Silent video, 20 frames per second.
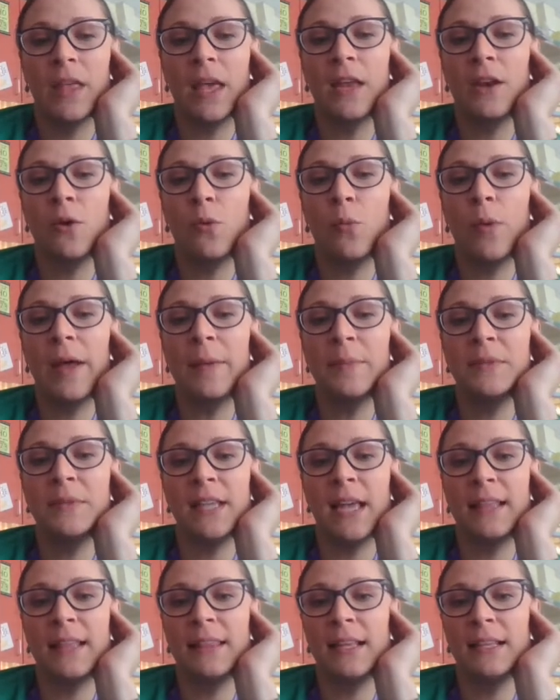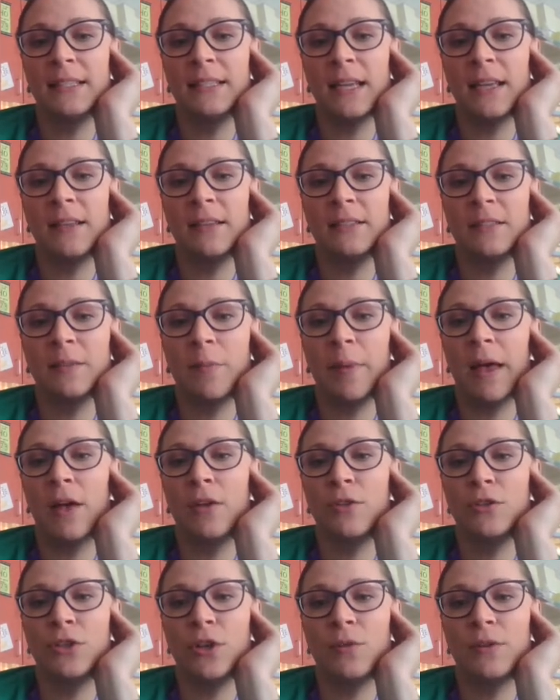And a website that tells
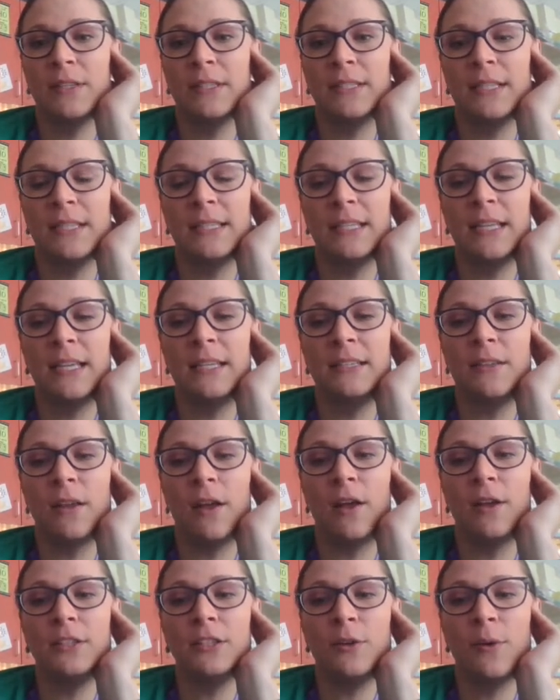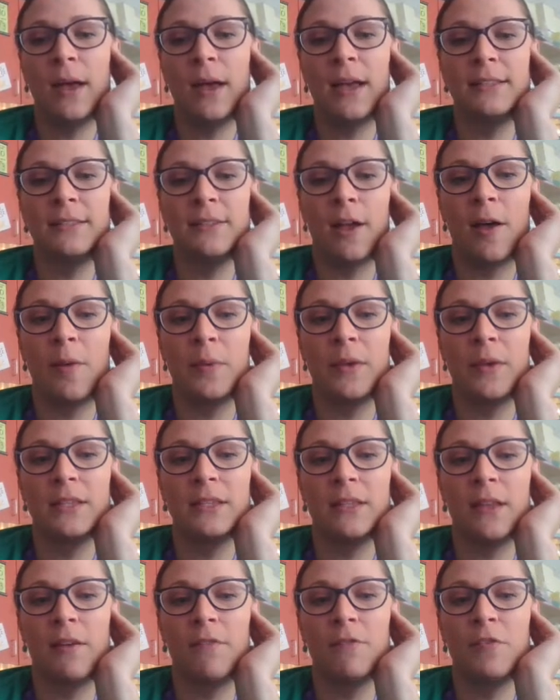about Jonah's disease also has
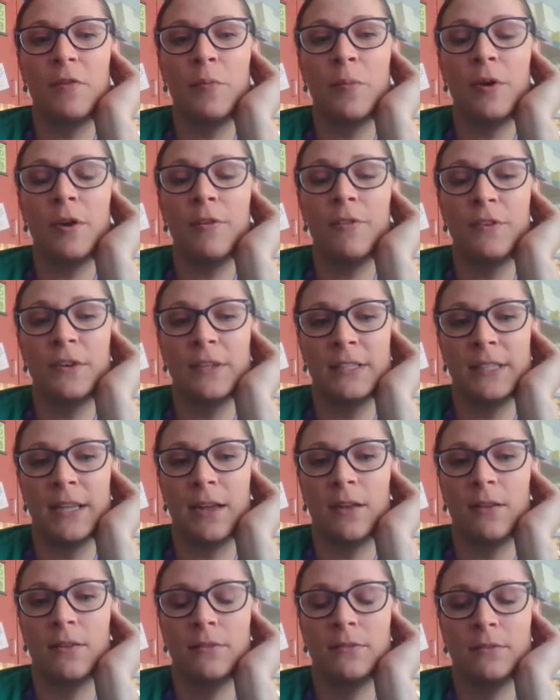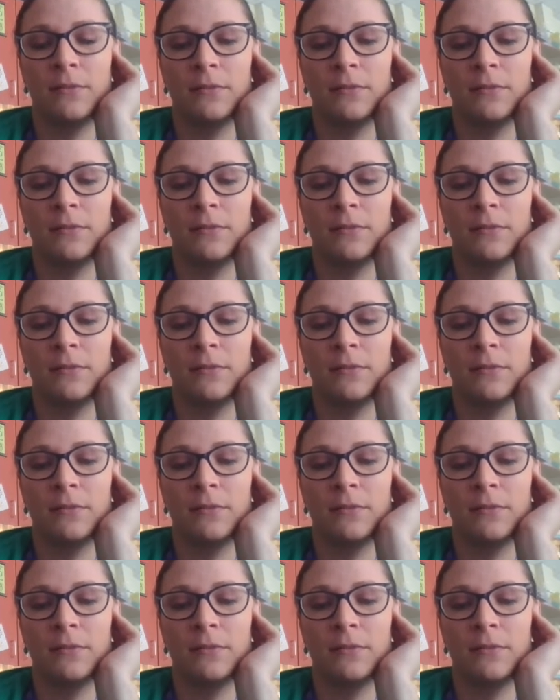copies of the book for sale.